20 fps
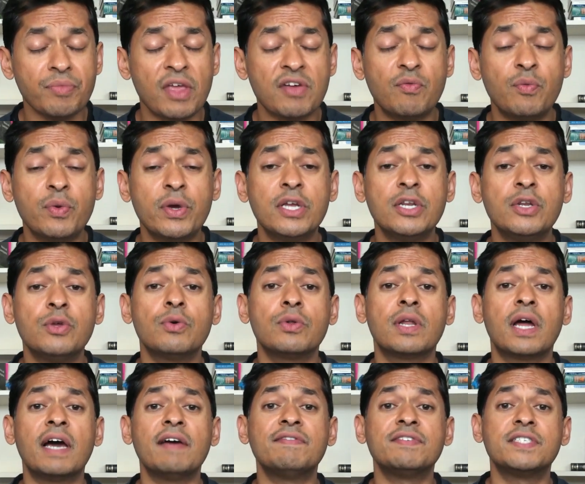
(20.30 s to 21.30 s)
If we can do
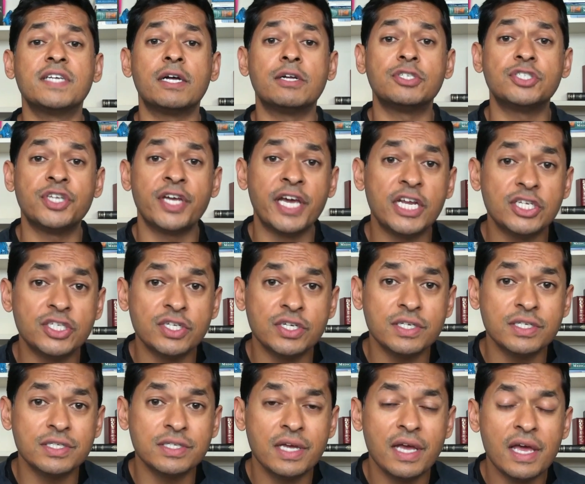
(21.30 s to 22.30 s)
lifestyle
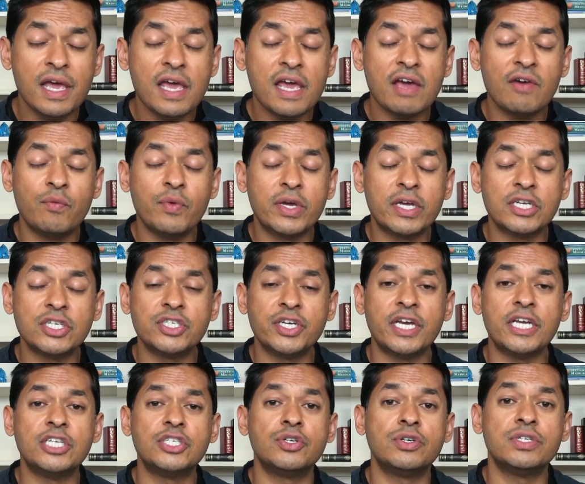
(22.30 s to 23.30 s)
changes, we can
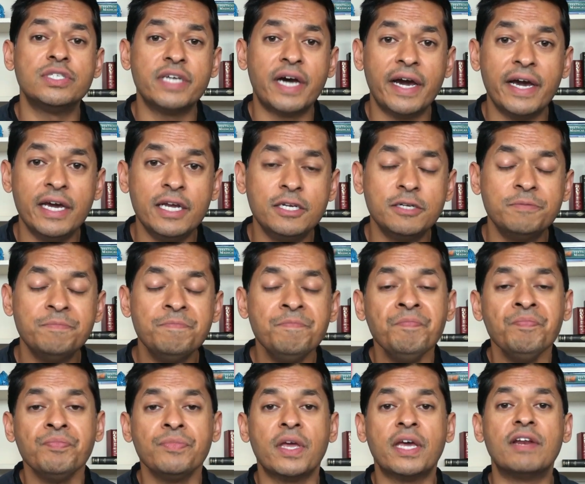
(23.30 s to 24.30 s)
change your diet
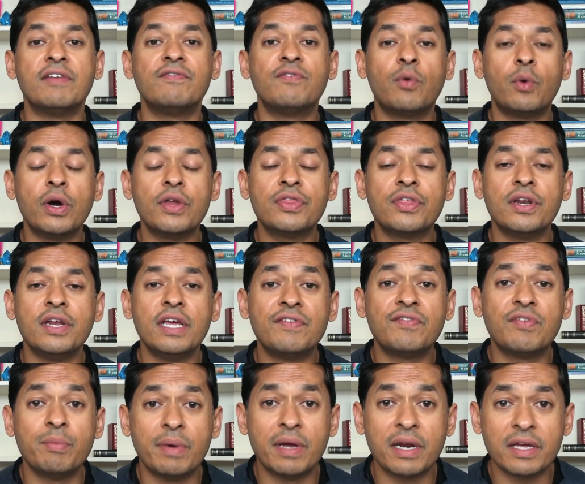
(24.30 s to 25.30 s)
and avoid the need
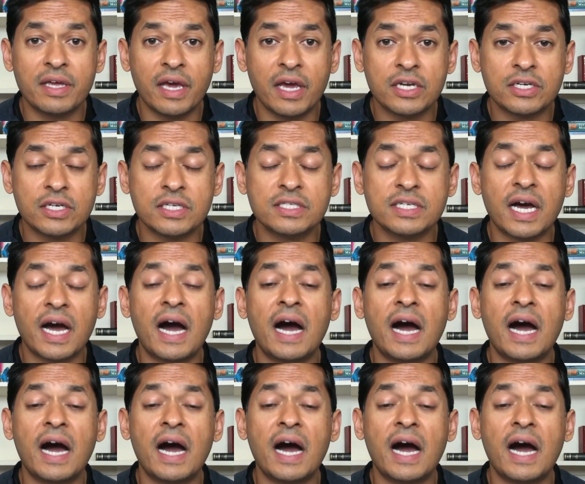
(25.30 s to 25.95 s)
for medications.